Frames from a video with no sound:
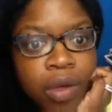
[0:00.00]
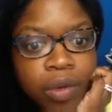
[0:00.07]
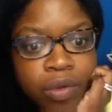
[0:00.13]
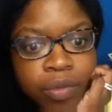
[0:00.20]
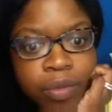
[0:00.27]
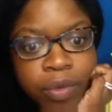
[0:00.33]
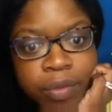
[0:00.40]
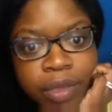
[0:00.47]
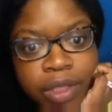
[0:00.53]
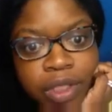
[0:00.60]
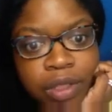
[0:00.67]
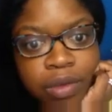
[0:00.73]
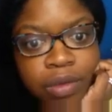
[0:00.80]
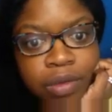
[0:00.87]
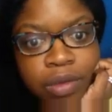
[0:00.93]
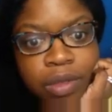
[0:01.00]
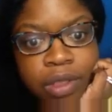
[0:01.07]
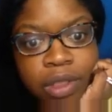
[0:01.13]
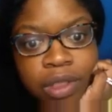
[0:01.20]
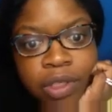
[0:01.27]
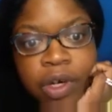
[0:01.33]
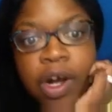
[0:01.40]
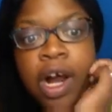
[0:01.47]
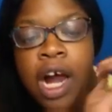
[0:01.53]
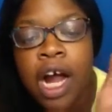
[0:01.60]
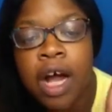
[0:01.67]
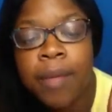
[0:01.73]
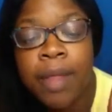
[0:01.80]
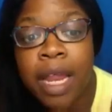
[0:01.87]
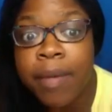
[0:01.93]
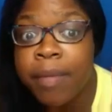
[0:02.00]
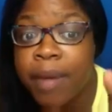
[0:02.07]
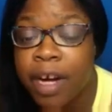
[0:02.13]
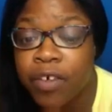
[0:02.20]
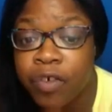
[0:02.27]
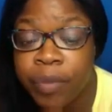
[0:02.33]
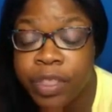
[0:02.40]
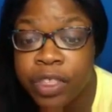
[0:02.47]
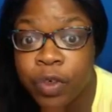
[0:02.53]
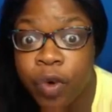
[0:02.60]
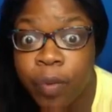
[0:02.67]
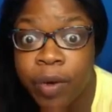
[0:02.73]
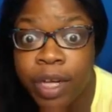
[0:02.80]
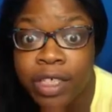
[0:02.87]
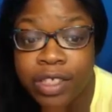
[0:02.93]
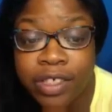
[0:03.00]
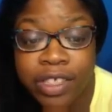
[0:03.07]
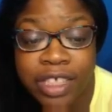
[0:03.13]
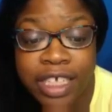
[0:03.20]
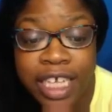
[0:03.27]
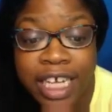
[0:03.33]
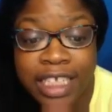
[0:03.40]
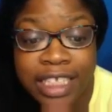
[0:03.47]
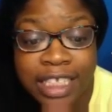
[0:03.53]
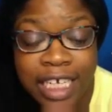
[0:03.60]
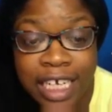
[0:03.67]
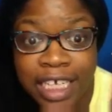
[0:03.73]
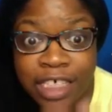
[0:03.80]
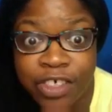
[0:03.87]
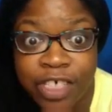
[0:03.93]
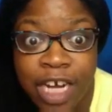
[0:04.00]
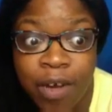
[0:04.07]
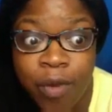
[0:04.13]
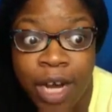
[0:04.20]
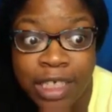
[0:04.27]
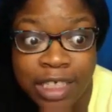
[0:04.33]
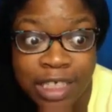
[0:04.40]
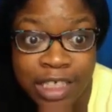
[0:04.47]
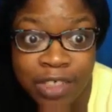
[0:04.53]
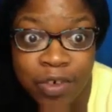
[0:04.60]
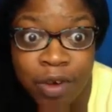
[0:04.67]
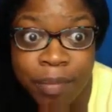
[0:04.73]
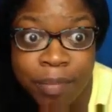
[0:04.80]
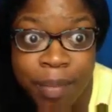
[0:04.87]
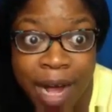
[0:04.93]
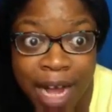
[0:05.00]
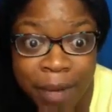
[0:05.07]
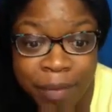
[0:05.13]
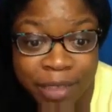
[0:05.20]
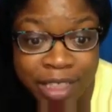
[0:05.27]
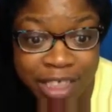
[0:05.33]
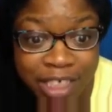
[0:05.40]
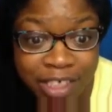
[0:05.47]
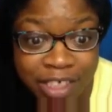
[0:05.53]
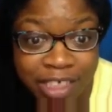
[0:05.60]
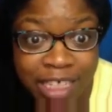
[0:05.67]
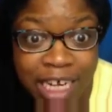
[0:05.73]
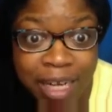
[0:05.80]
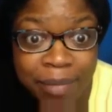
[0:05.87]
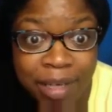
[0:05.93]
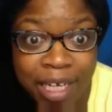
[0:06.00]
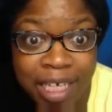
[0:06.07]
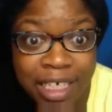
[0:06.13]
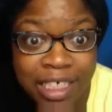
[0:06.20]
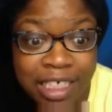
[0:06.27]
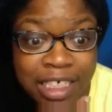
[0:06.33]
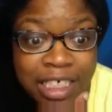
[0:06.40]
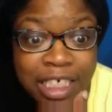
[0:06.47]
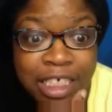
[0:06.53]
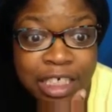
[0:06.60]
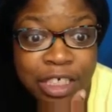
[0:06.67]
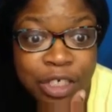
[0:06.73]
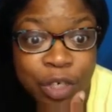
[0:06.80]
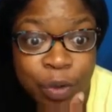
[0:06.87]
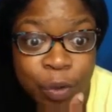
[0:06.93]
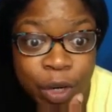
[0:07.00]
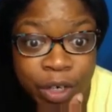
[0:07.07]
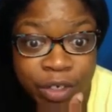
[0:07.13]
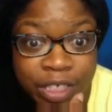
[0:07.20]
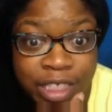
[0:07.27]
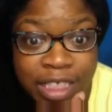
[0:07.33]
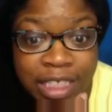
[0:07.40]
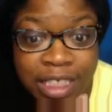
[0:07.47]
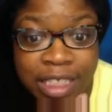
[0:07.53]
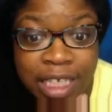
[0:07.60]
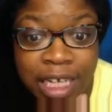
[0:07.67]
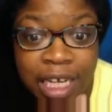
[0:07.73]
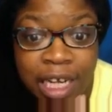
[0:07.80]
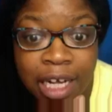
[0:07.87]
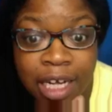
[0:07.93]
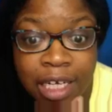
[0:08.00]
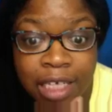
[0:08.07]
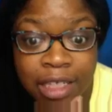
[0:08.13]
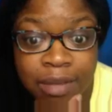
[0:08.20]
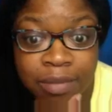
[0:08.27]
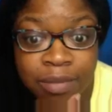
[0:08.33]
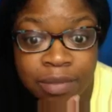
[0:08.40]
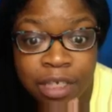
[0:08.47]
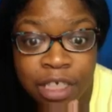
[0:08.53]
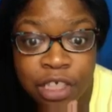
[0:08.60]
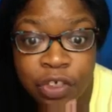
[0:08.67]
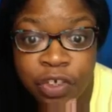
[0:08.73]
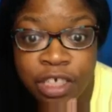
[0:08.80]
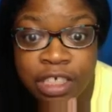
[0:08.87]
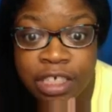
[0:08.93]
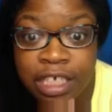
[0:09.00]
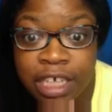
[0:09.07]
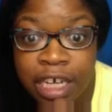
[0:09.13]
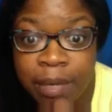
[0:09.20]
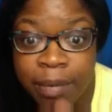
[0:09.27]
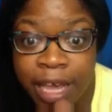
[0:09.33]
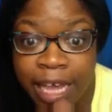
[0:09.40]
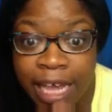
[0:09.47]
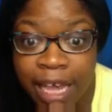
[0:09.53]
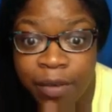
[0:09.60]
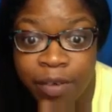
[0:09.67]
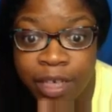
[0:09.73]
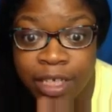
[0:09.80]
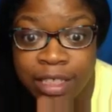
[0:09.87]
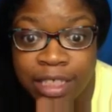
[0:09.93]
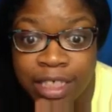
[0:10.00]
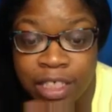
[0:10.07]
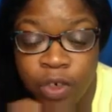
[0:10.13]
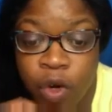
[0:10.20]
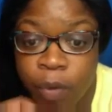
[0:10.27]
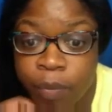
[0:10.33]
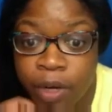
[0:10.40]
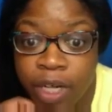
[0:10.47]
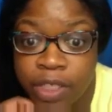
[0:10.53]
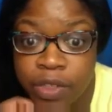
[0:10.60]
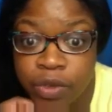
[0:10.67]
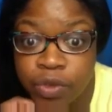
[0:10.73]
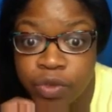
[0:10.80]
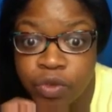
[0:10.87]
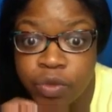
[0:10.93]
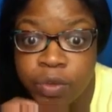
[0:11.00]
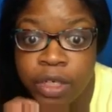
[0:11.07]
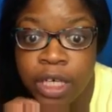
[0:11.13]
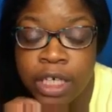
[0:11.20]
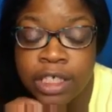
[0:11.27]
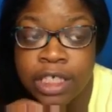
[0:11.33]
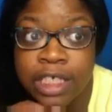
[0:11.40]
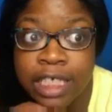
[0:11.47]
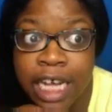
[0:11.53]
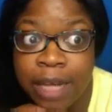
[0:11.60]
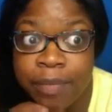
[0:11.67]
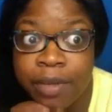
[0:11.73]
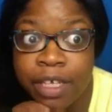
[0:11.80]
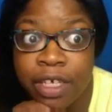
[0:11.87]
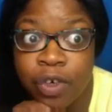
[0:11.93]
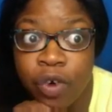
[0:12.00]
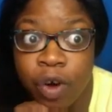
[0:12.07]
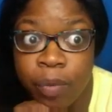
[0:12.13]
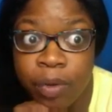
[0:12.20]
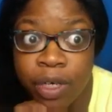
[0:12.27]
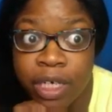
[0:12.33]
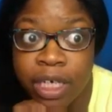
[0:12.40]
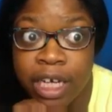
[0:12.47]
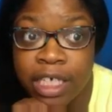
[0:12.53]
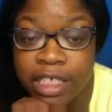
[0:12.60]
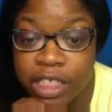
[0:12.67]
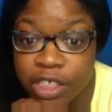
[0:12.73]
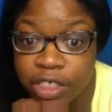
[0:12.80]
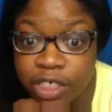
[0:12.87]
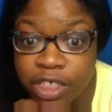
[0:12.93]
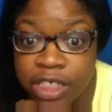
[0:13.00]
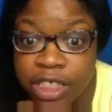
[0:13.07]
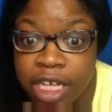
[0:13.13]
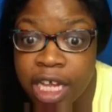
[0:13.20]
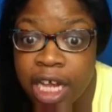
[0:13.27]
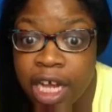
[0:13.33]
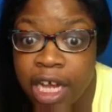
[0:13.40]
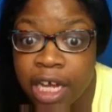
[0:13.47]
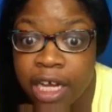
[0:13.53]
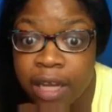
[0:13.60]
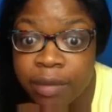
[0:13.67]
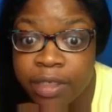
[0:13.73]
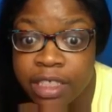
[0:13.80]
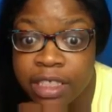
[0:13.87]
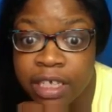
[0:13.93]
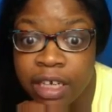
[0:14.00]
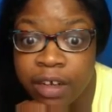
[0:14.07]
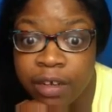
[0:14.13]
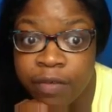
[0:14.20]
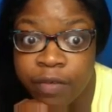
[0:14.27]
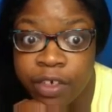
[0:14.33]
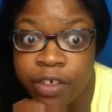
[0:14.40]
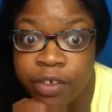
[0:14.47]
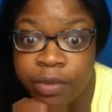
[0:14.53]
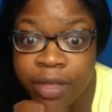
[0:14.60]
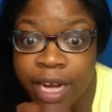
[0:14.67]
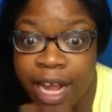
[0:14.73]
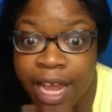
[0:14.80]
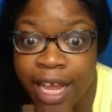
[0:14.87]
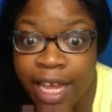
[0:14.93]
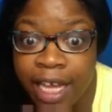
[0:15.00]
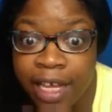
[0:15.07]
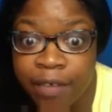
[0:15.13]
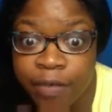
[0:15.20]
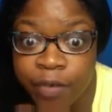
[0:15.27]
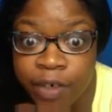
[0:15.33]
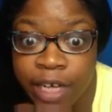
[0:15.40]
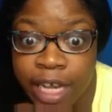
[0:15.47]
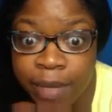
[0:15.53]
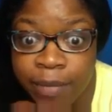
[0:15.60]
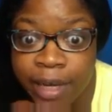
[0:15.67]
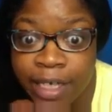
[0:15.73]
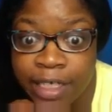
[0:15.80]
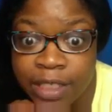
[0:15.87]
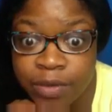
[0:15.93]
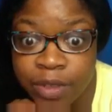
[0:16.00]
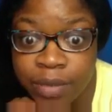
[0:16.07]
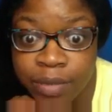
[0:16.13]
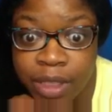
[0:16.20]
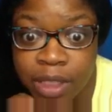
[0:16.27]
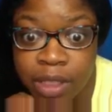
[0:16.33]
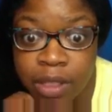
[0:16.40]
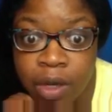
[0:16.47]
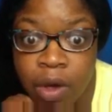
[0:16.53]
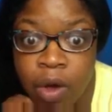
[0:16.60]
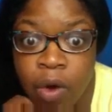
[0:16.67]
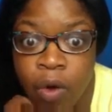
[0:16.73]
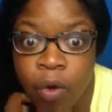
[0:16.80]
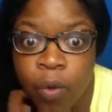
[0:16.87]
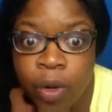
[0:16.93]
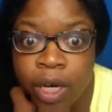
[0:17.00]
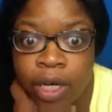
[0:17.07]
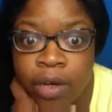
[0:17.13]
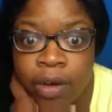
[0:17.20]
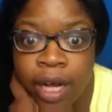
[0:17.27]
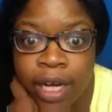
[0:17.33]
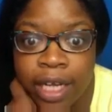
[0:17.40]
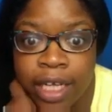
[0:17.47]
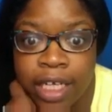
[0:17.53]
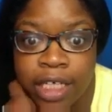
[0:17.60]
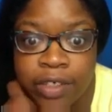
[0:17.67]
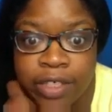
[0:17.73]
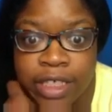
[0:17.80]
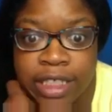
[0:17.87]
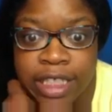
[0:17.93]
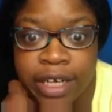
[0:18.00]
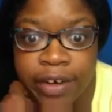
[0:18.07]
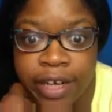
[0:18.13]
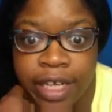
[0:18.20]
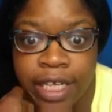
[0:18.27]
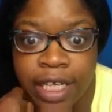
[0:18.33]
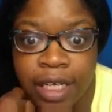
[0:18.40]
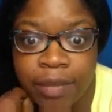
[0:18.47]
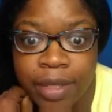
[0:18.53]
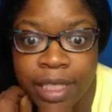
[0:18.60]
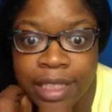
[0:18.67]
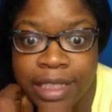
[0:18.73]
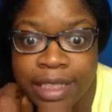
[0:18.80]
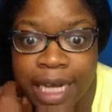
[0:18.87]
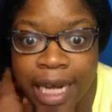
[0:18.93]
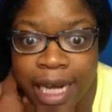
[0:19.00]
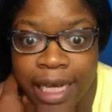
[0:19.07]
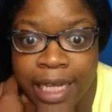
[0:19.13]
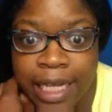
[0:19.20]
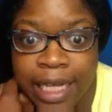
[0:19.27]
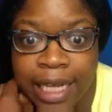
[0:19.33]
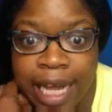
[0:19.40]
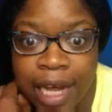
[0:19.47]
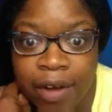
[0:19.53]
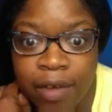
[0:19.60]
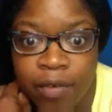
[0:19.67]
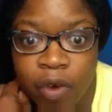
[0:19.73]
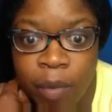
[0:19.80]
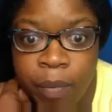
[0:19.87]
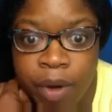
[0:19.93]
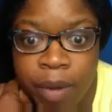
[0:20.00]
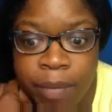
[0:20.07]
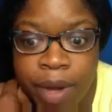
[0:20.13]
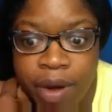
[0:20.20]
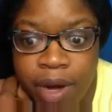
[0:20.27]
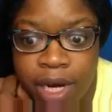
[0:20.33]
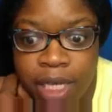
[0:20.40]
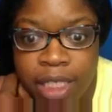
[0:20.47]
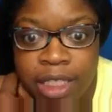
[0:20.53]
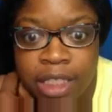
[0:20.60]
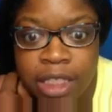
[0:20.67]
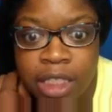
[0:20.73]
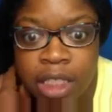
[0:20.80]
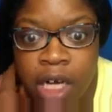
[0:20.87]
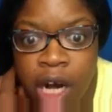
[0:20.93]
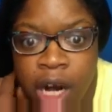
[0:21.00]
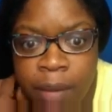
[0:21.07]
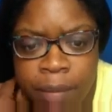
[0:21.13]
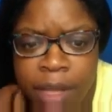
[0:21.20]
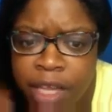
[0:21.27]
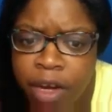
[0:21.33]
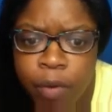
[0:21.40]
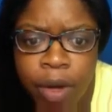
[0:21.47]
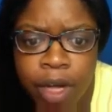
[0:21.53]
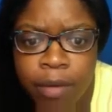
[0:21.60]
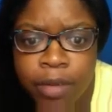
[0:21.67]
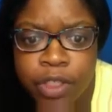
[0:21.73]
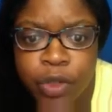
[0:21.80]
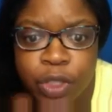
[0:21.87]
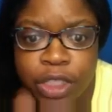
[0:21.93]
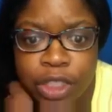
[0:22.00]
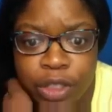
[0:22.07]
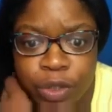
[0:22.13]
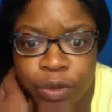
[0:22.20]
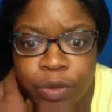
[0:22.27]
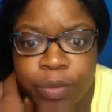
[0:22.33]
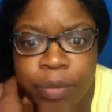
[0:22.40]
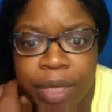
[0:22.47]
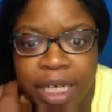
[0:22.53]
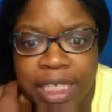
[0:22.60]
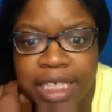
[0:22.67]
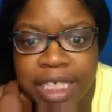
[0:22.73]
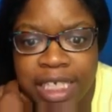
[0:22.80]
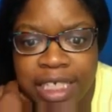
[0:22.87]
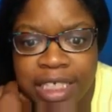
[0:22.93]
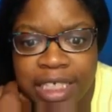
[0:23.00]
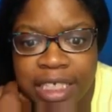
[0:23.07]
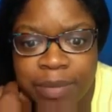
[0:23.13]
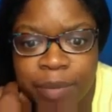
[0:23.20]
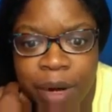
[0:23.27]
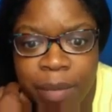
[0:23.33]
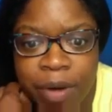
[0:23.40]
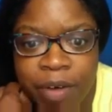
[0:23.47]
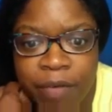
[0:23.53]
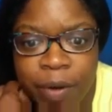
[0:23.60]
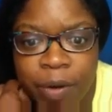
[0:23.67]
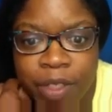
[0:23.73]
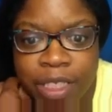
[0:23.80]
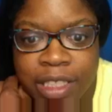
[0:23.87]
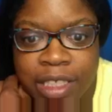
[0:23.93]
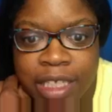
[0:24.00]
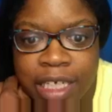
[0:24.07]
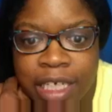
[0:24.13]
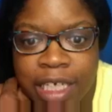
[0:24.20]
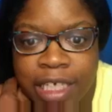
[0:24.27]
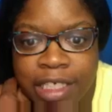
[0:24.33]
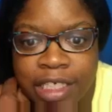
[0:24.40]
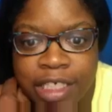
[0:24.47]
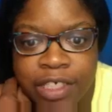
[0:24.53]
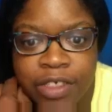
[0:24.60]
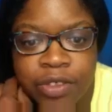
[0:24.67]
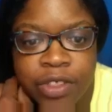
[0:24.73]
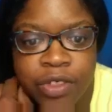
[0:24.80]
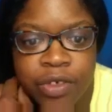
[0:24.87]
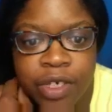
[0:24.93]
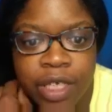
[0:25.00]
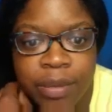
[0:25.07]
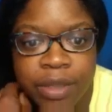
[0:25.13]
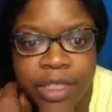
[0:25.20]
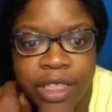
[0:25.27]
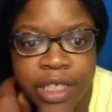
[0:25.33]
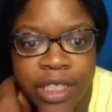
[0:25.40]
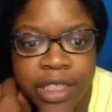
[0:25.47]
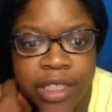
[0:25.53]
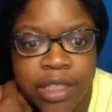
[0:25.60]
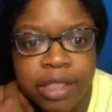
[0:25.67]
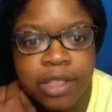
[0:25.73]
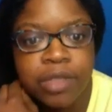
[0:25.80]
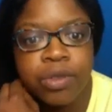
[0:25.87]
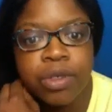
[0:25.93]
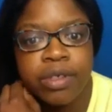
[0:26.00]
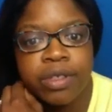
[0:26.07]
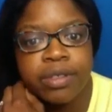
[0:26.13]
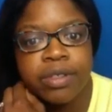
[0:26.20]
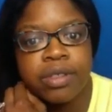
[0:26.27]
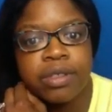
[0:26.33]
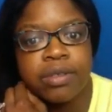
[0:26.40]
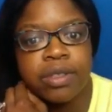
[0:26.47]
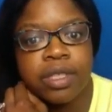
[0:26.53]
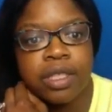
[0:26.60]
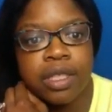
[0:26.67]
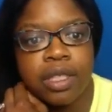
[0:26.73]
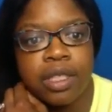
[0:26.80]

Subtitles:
Un momento. The name of my group is the Corporate Hustlers. In case that you're not watching this on my particular timeline, no worries. You can come hang out with us in the Corporate Hustle group. Just type in Corporate Hustlers. It's a free group that I have for like-minded women who want to know how to increase their income inside and out of corporate America. Men, you're welcome to join too, but yeah, that's the primary focus. Share it to a story. Let me share this to the story real quick.